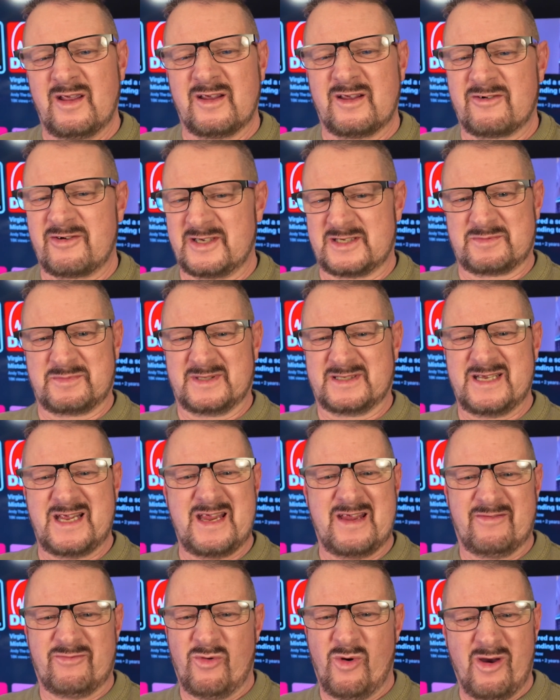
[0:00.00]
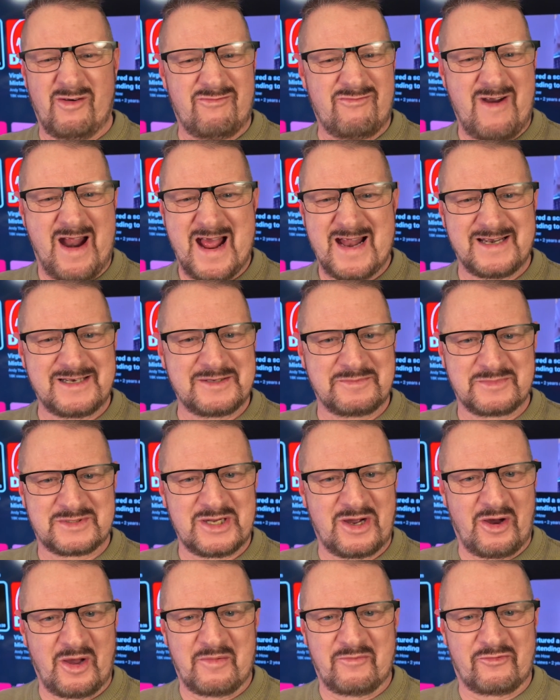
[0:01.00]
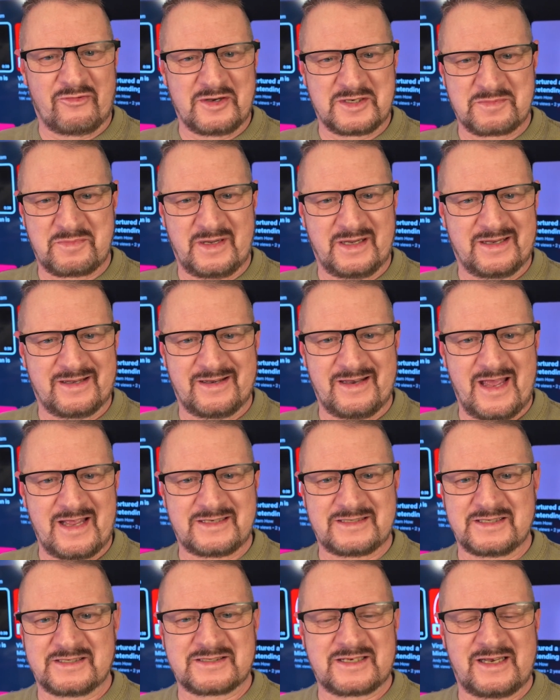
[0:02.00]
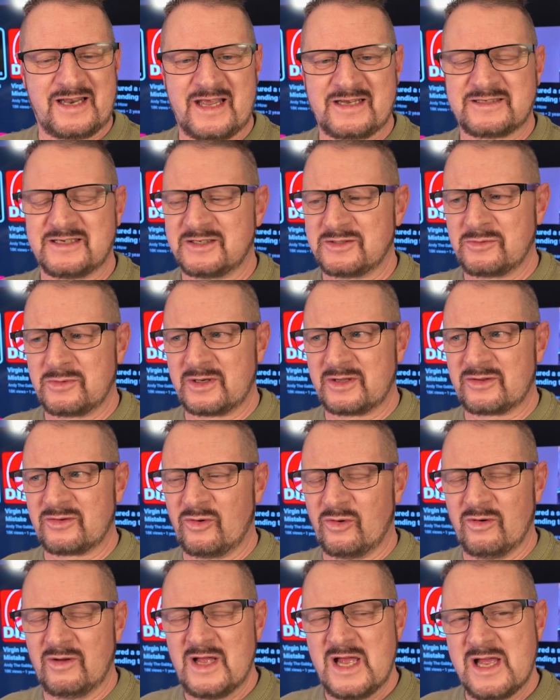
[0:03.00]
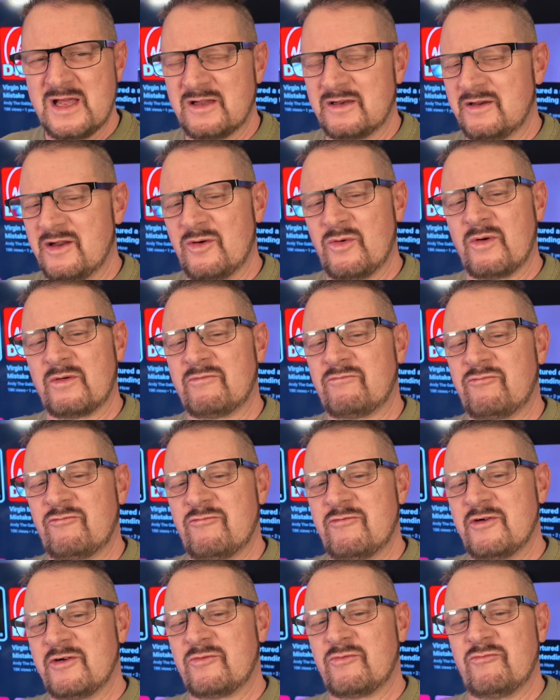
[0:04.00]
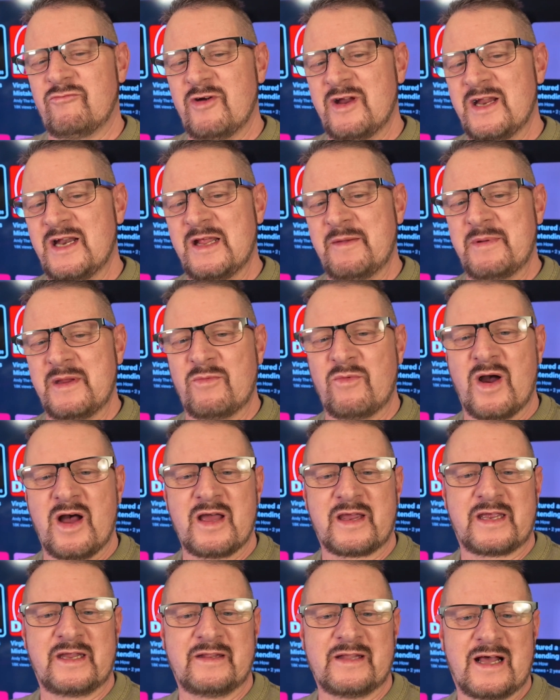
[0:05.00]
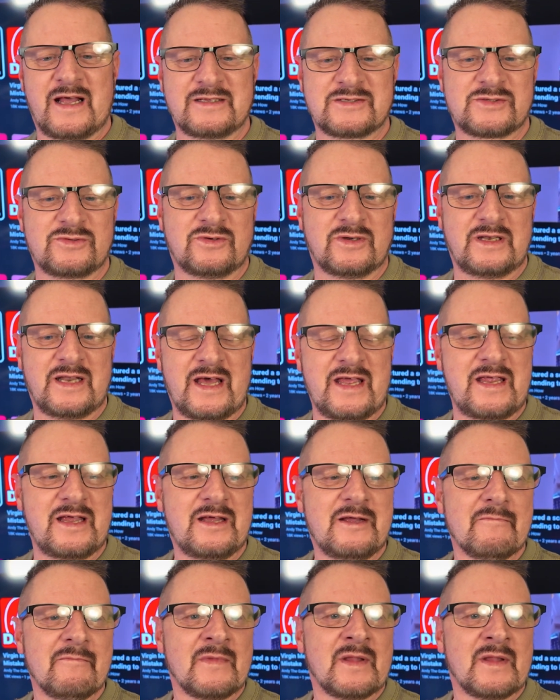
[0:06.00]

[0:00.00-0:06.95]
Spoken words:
Christmas Eve. What a random time for it to be disconnected. You would have thought no one would really be working that sort of late.